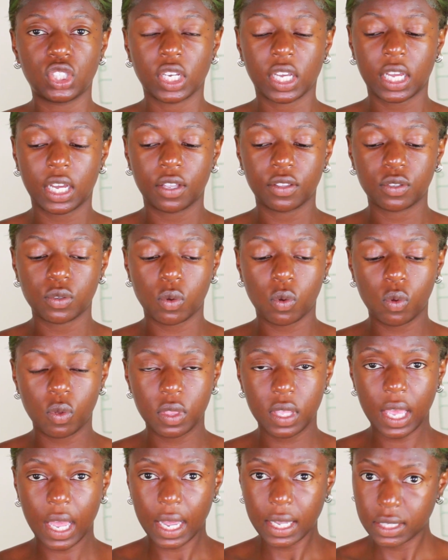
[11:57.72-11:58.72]
check out all
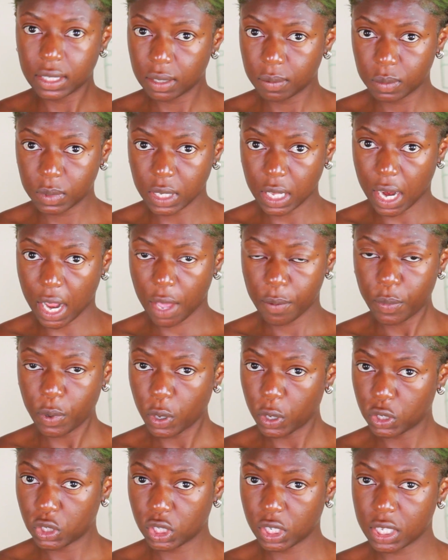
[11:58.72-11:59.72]
the items that I
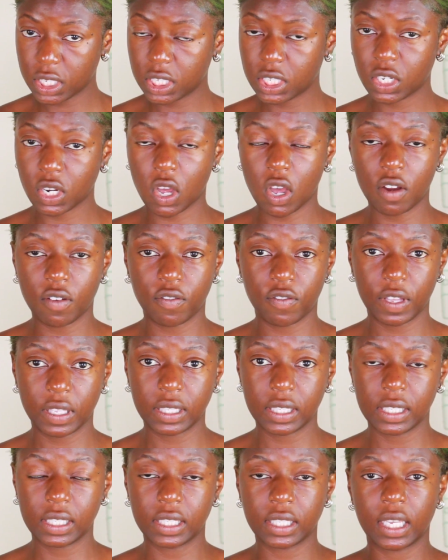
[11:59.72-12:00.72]
purchased on
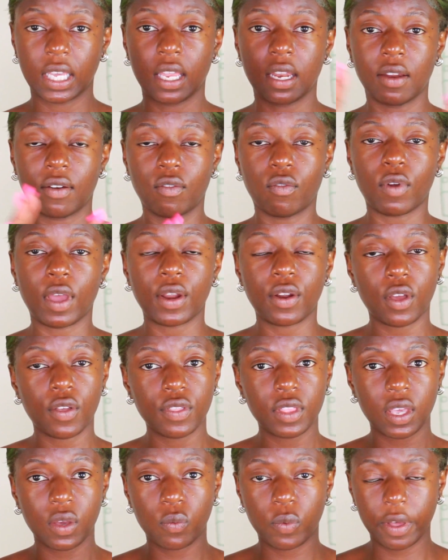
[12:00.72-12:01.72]
Fenty Skin right
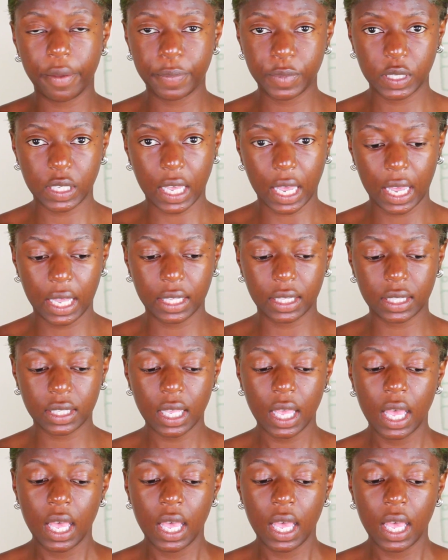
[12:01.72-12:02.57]
on their website.